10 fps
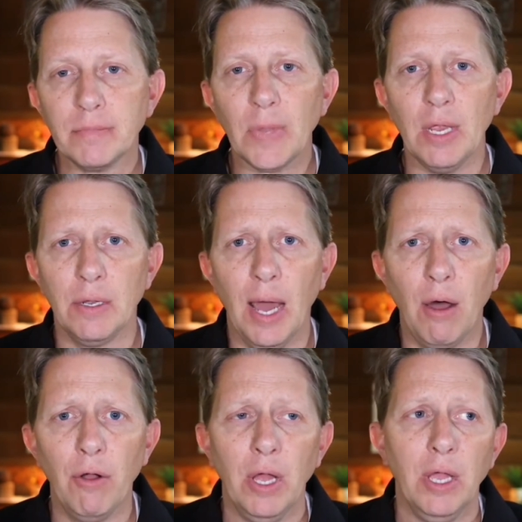
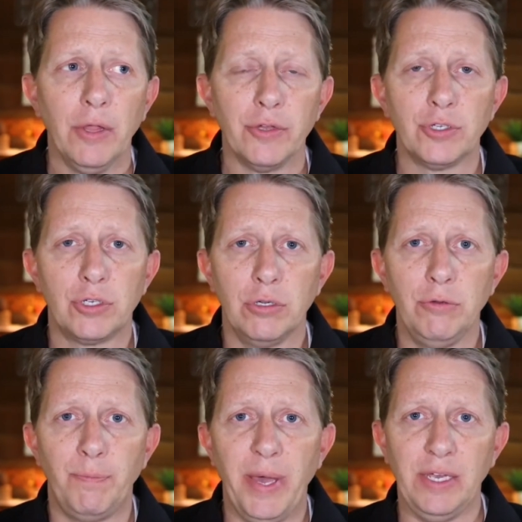Now, there's two
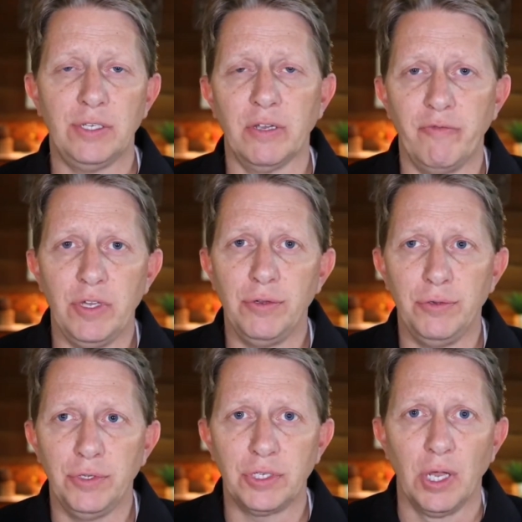basic
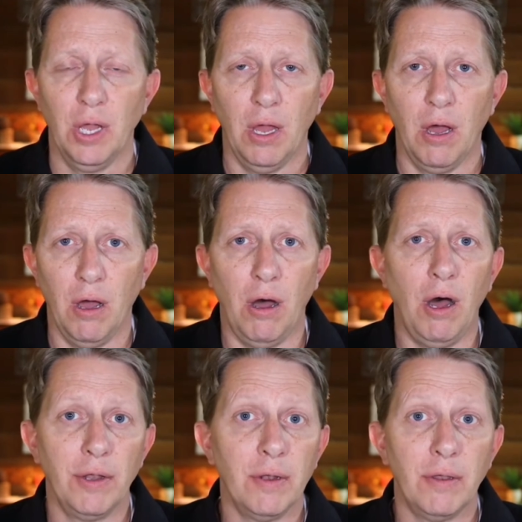views
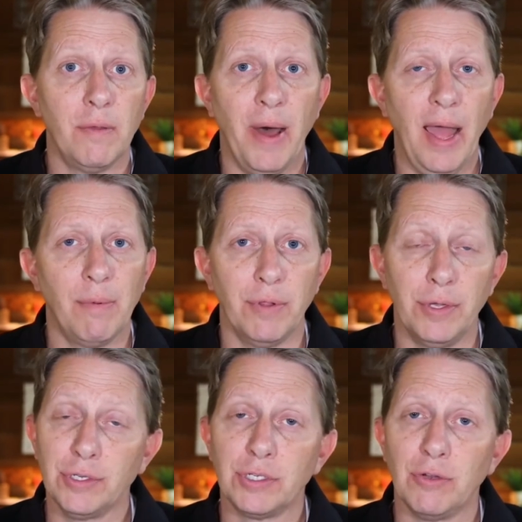on the Bible.
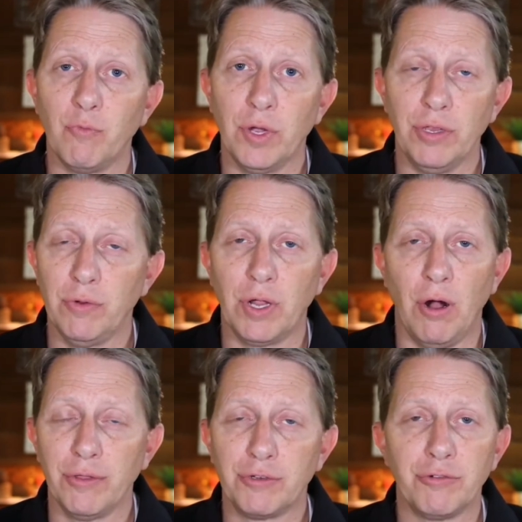There's what you'd
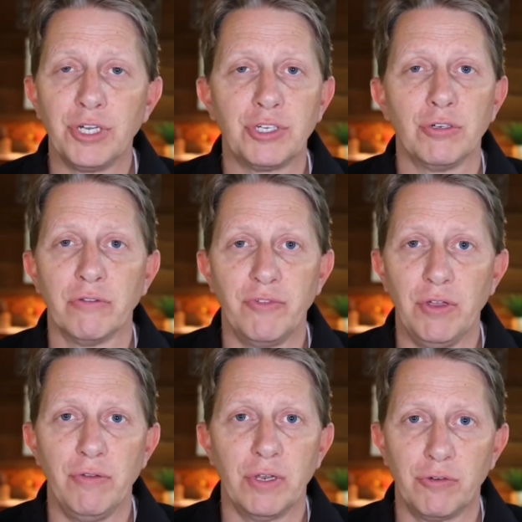call the traditional
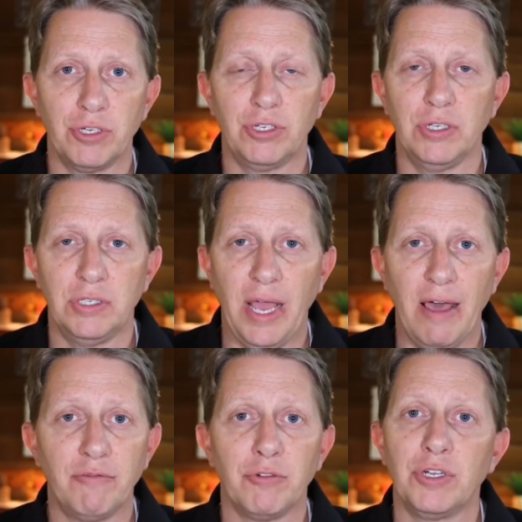view that Christians
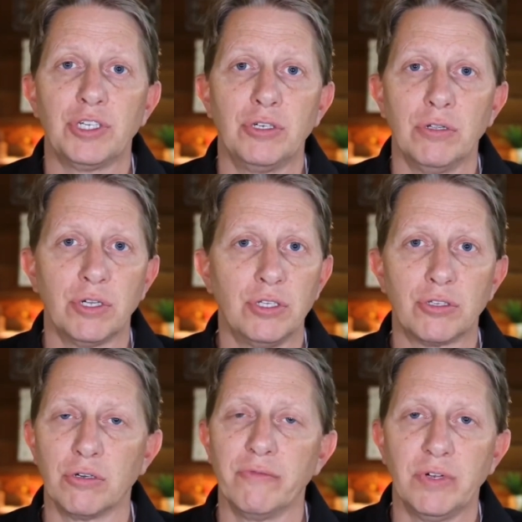have, traditional
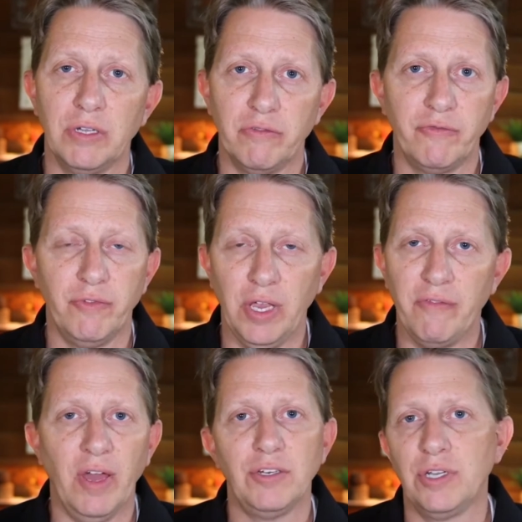conservative
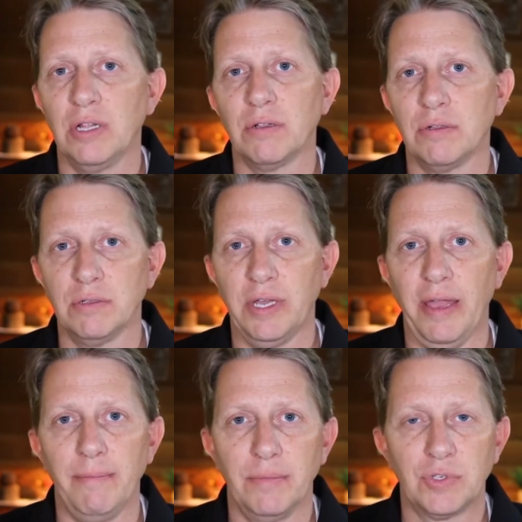evangelical
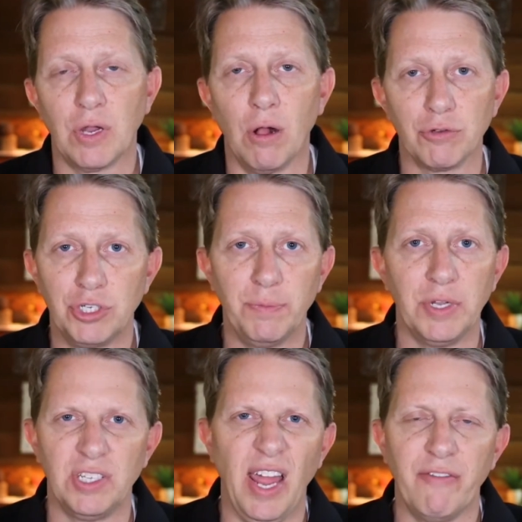type scholarship. It
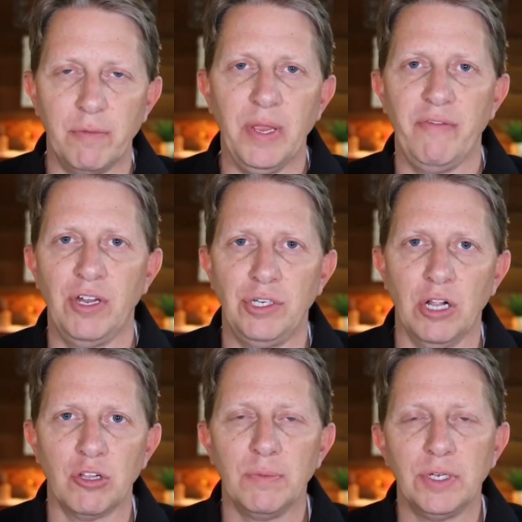doesn't have to be
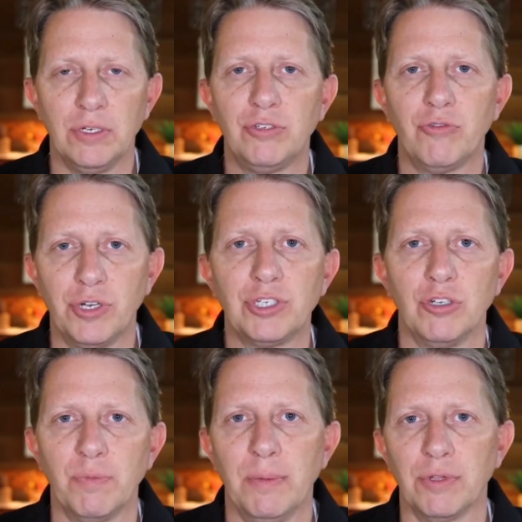evangelical, but
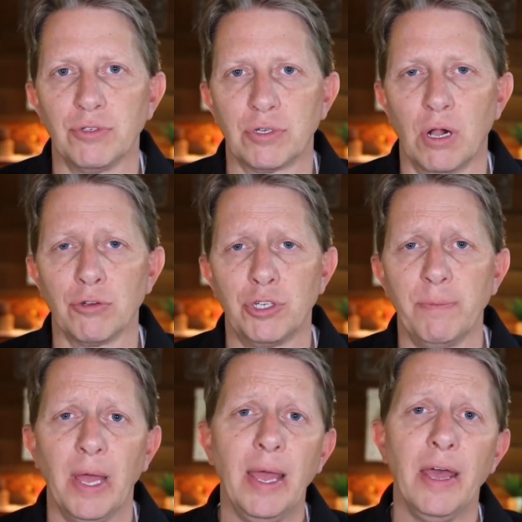traditional biblical
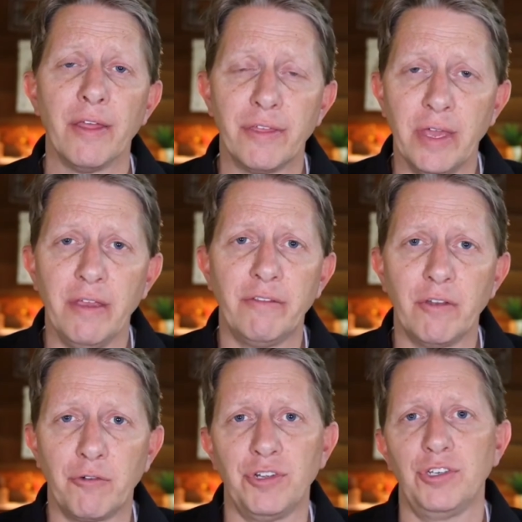scholarship, things
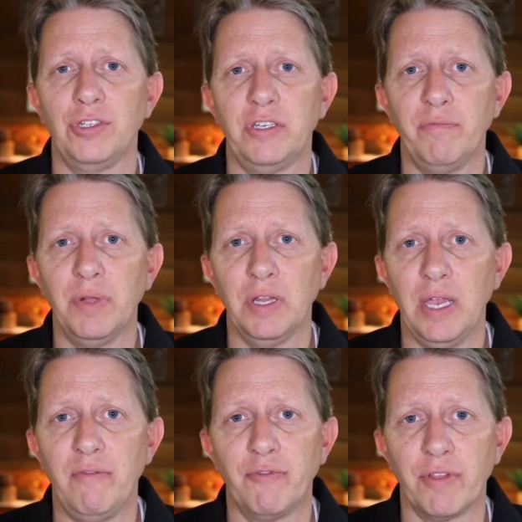that Christians have
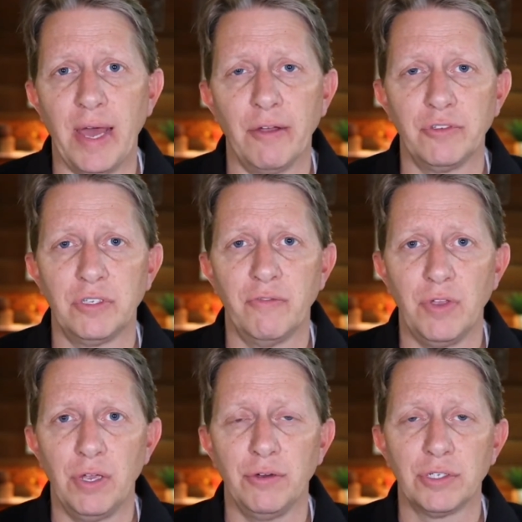believed for thousands of
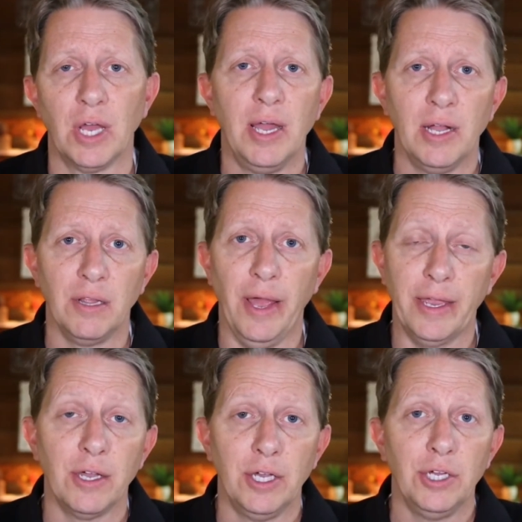years,
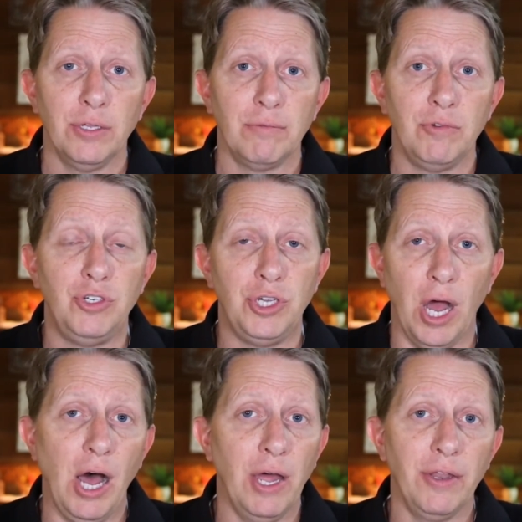like
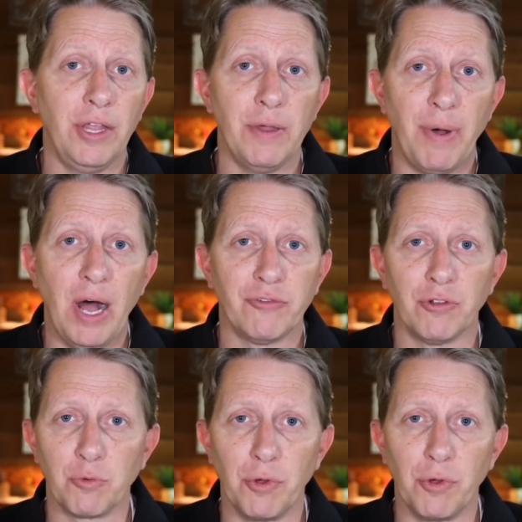John the Apostle wrote